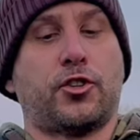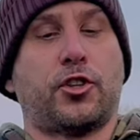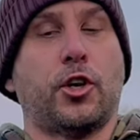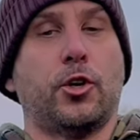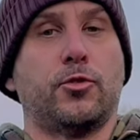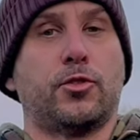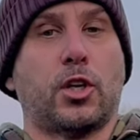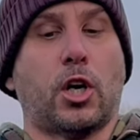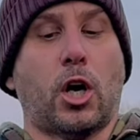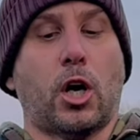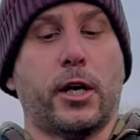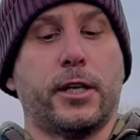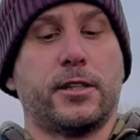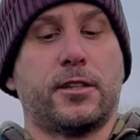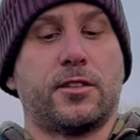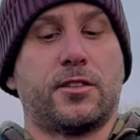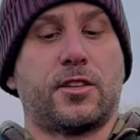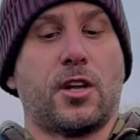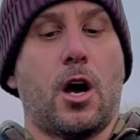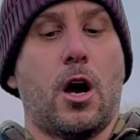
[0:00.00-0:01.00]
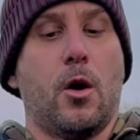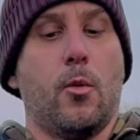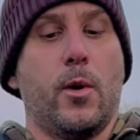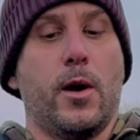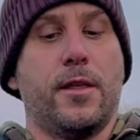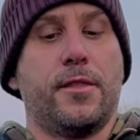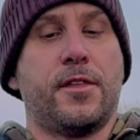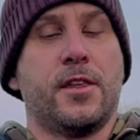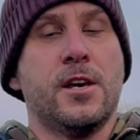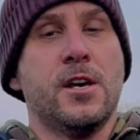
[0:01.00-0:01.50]
too tight to start
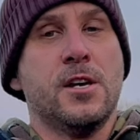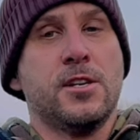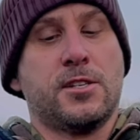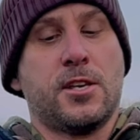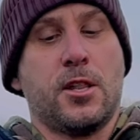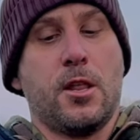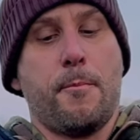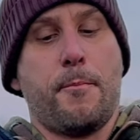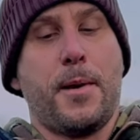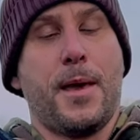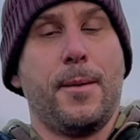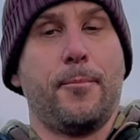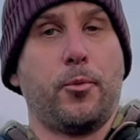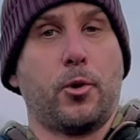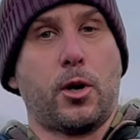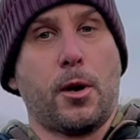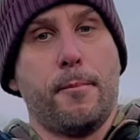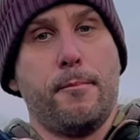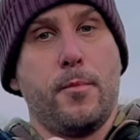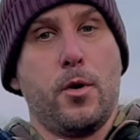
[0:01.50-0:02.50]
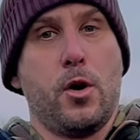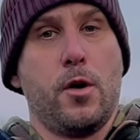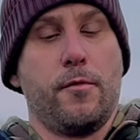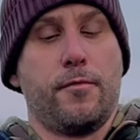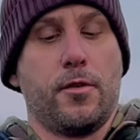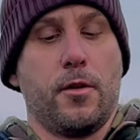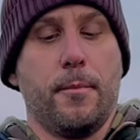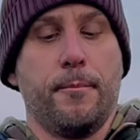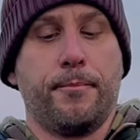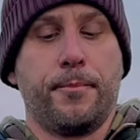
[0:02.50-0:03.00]
with so that people can move
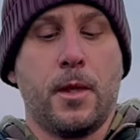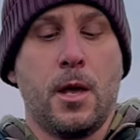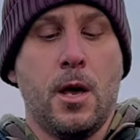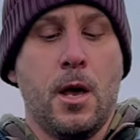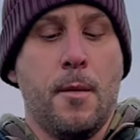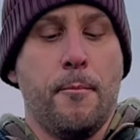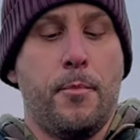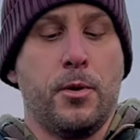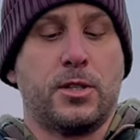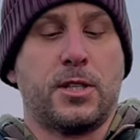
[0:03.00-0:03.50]
them. But